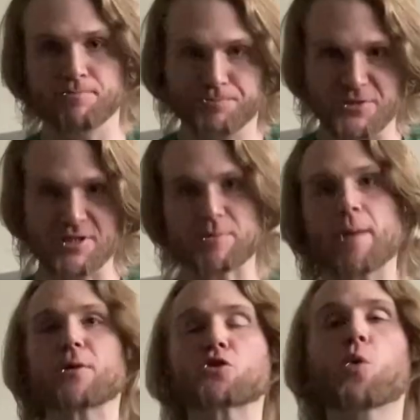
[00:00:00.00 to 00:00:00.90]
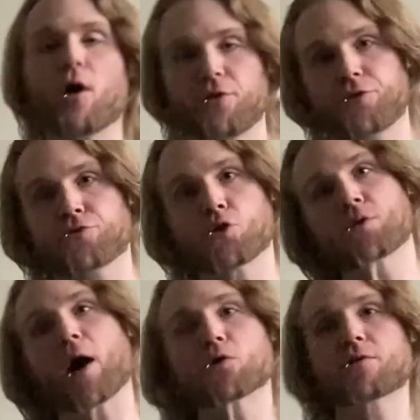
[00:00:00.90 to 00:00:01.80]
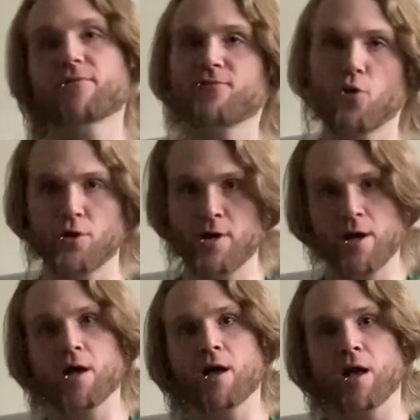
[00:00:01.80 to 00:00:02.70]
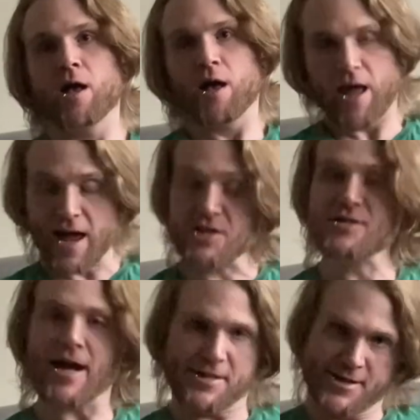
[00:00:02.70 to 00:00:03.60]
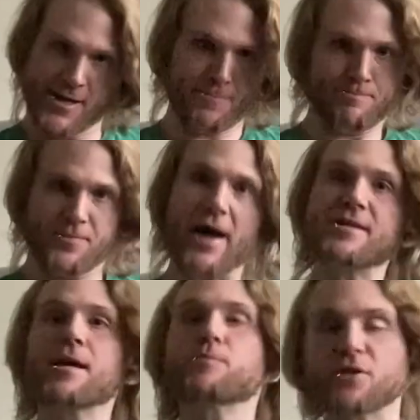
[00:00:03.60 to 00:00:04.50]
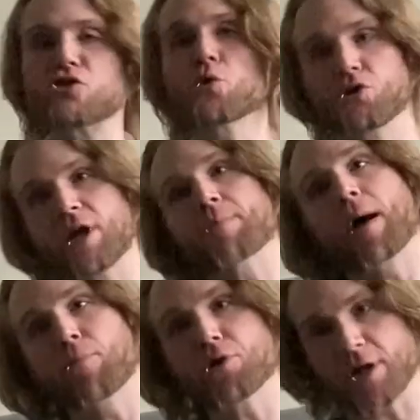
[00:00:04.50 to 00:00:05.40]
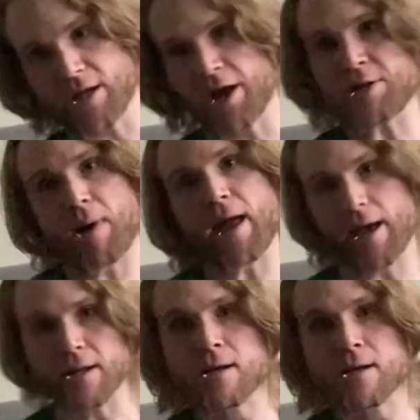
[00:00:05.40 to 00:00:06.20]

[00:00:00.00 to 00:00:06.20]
September 12th, 2004, age 19, I attempted suicide by putting a gun to my head.